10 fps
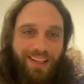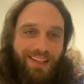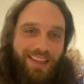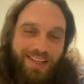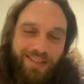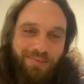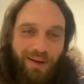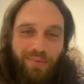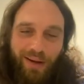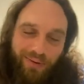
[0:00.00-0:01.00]
This is
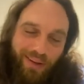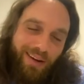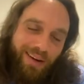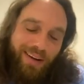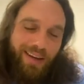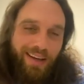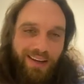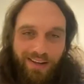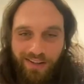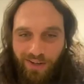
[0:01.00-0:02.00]
my big brother,
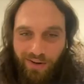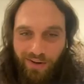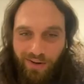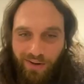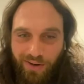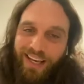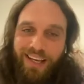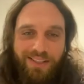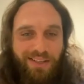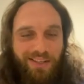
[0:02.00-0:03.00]
and you know who he
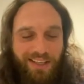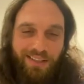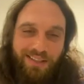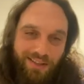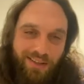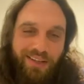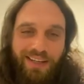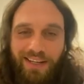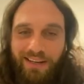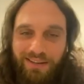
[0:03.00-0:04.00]
is, and he'll sort you
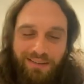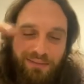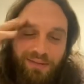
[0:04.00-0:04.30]
out. And